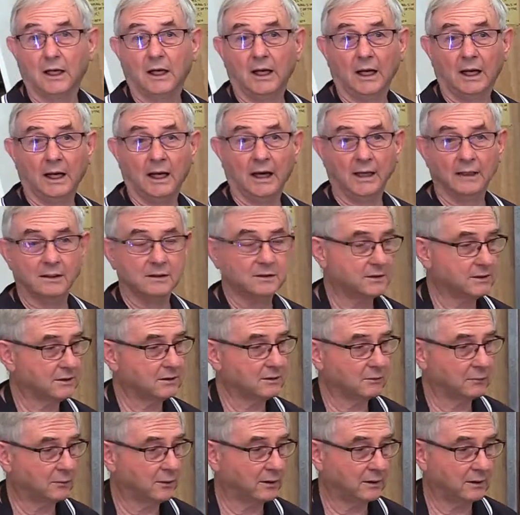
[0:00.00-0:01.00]
and
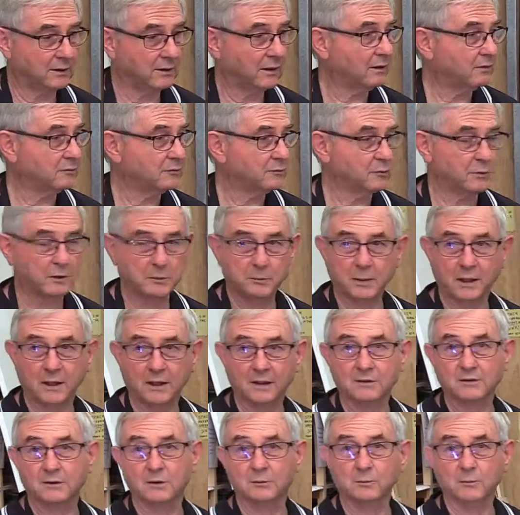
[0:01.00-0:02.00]
we have
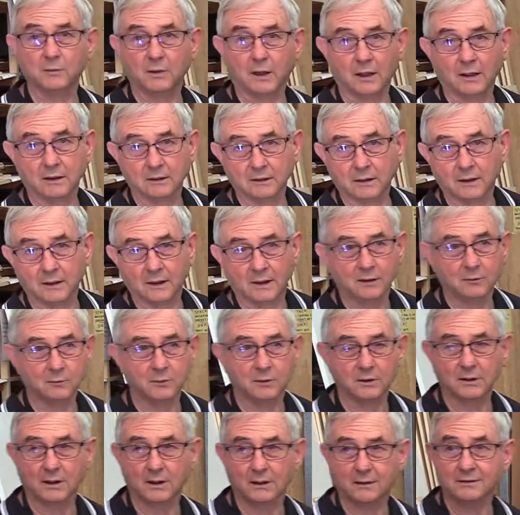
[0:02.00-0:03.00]
repaired them, and again
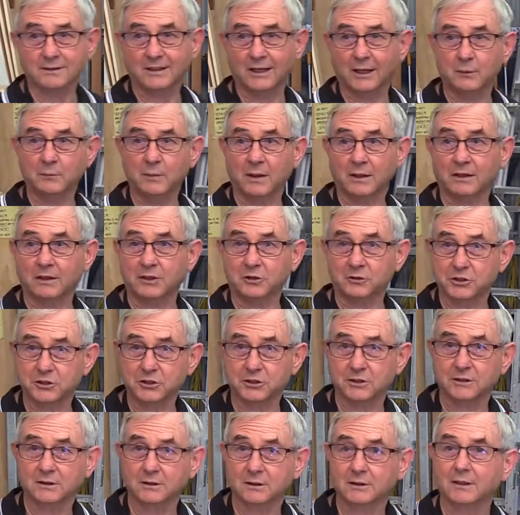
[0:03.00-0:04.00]
with our tame
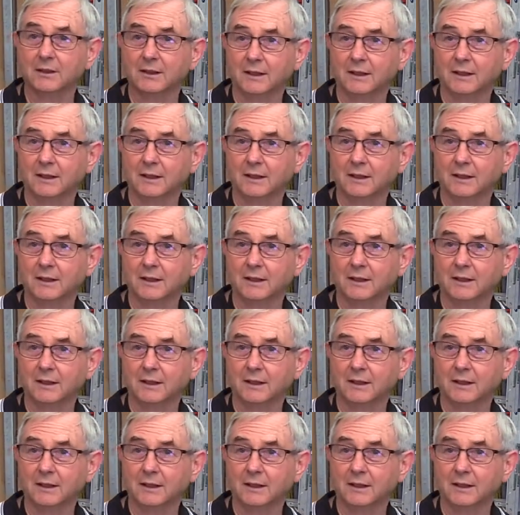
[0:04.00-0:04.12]
electrician,